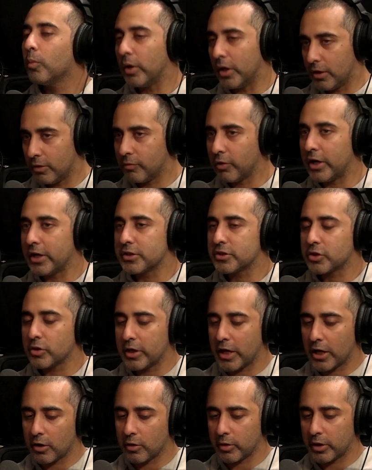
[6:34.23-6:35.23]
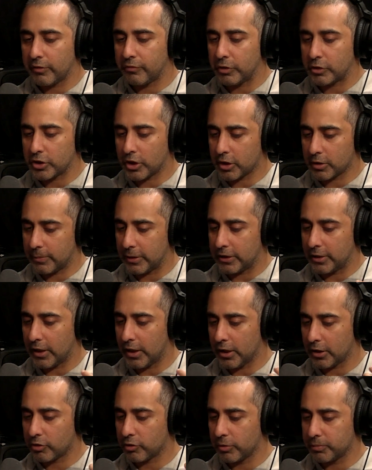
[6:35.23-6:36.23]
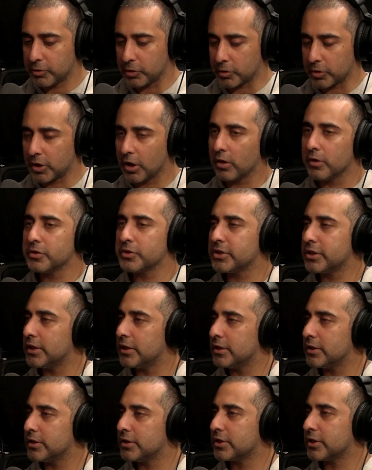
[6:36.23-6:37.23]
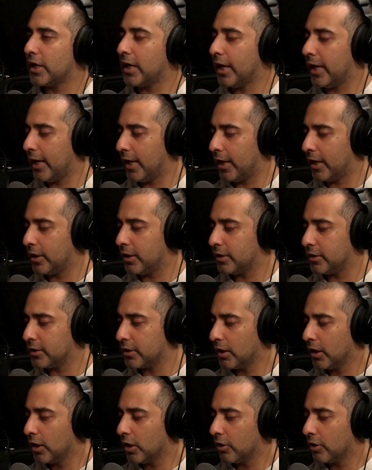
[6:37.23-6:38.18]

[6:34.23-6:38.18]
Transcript: Well, right. So now if you talk about not cryptocurrencies and